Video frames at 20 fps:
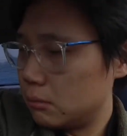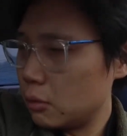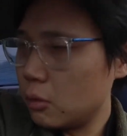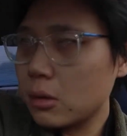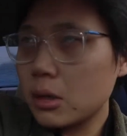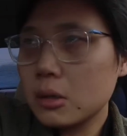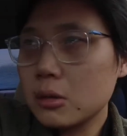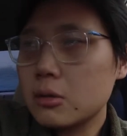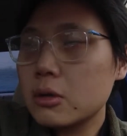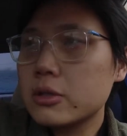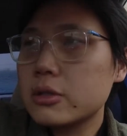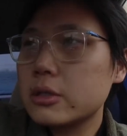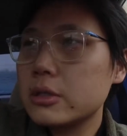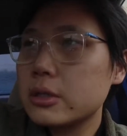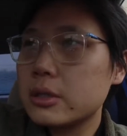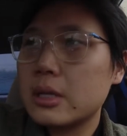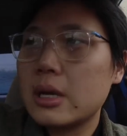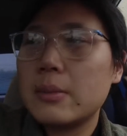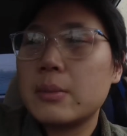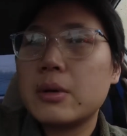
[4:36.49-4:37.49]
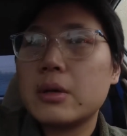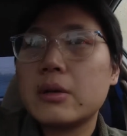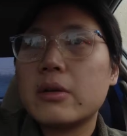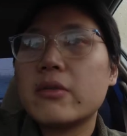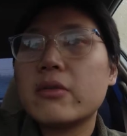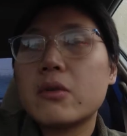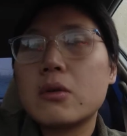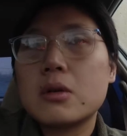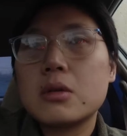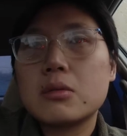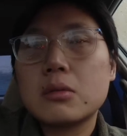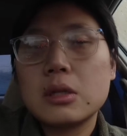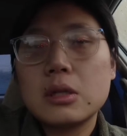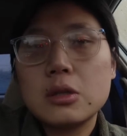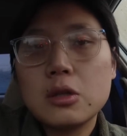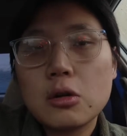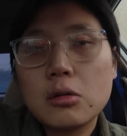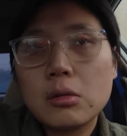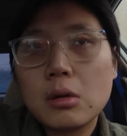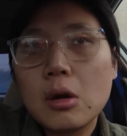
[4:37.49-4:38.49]
kind of question is that? But of course, when you
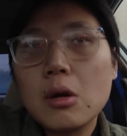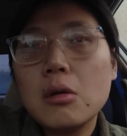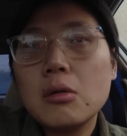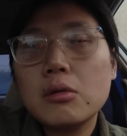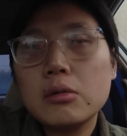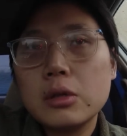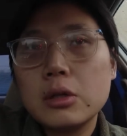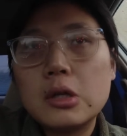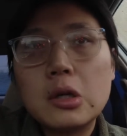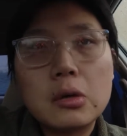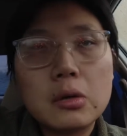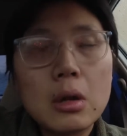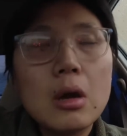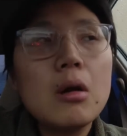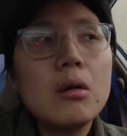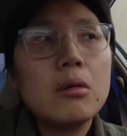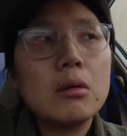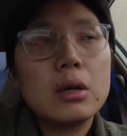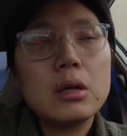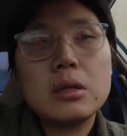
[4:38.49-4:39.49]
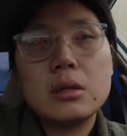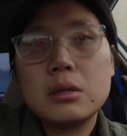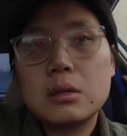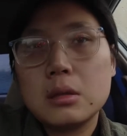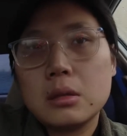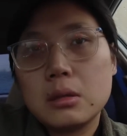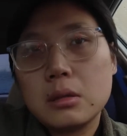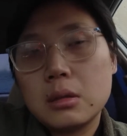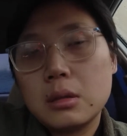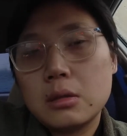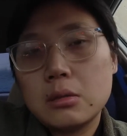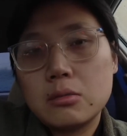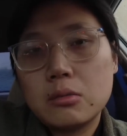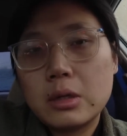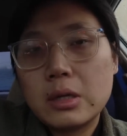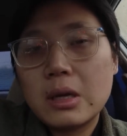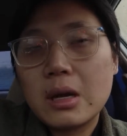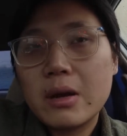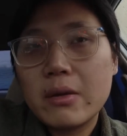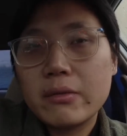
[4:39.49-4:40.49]
don't know, you don't know. And when
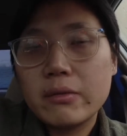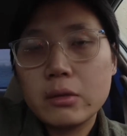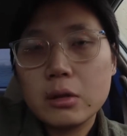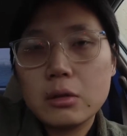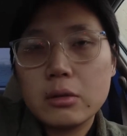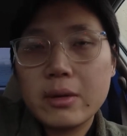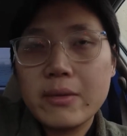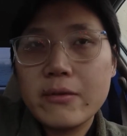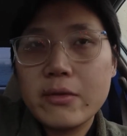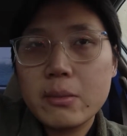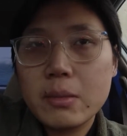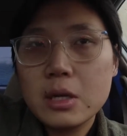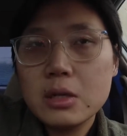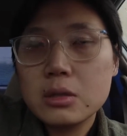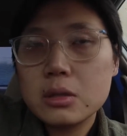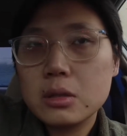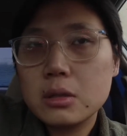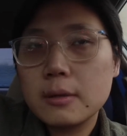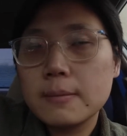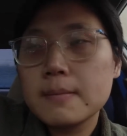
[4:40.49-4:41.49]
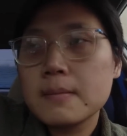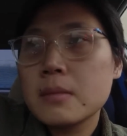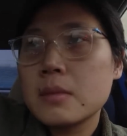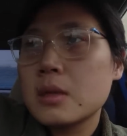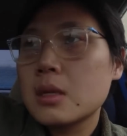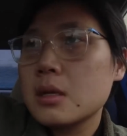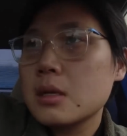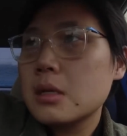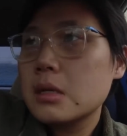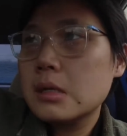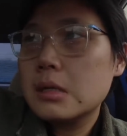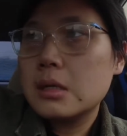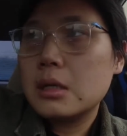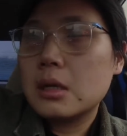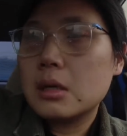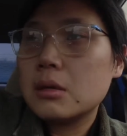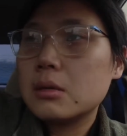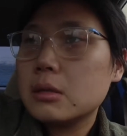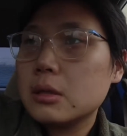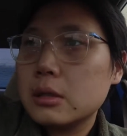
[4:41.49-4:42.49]
you have little information, you
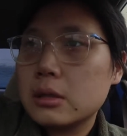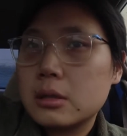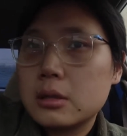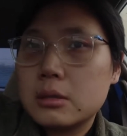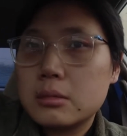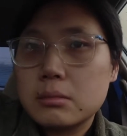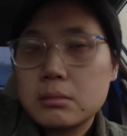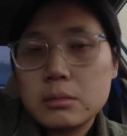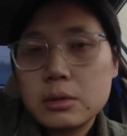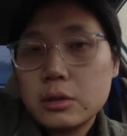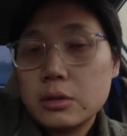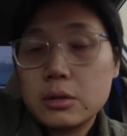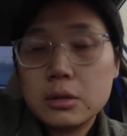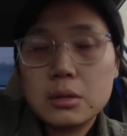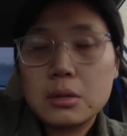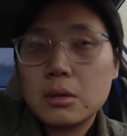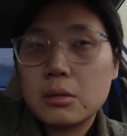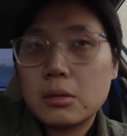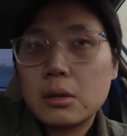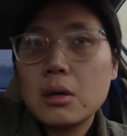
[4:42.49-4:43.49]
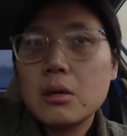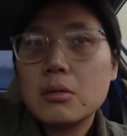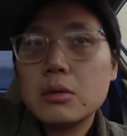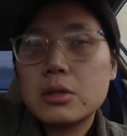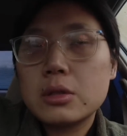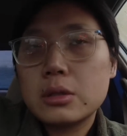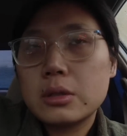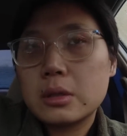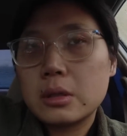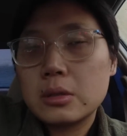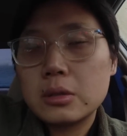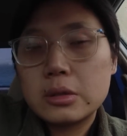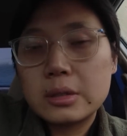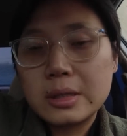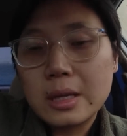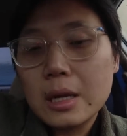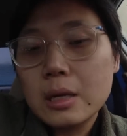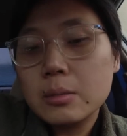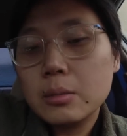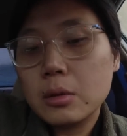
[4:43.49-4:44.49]
know, like, you just don't know, which is
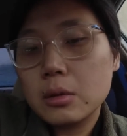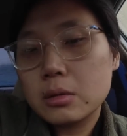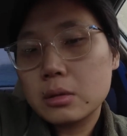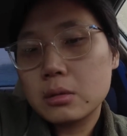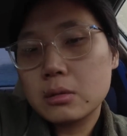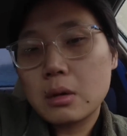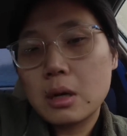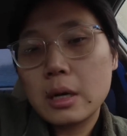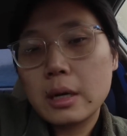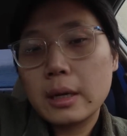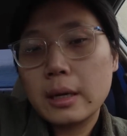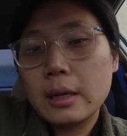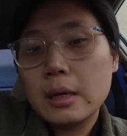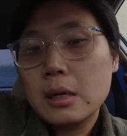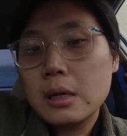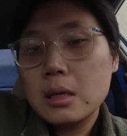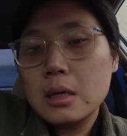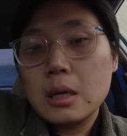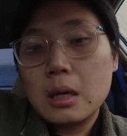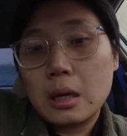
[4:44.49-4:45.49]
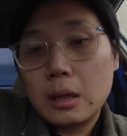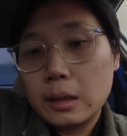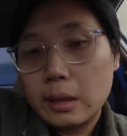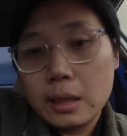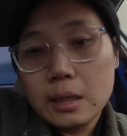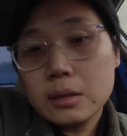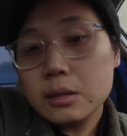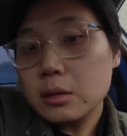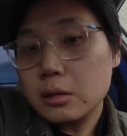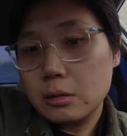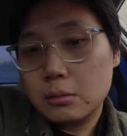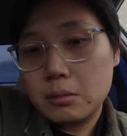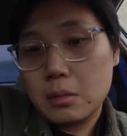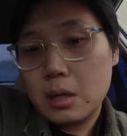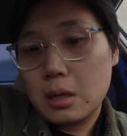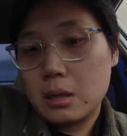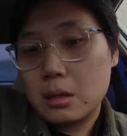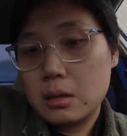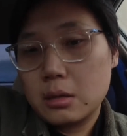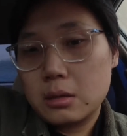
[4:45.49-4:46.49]
understandable. So I answer them.
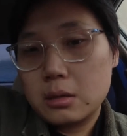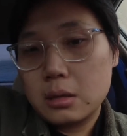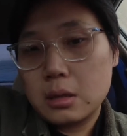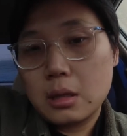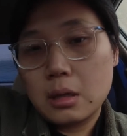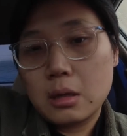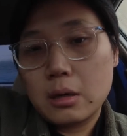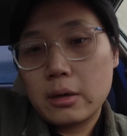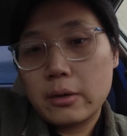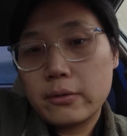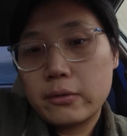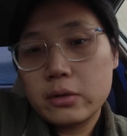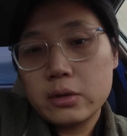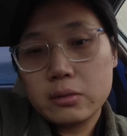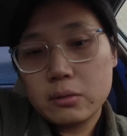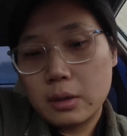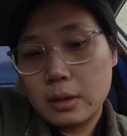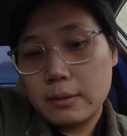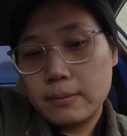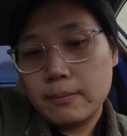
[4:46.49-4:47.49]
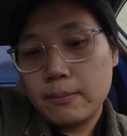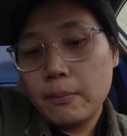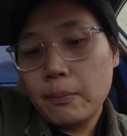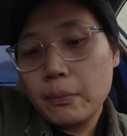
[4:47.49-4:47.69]
And first one,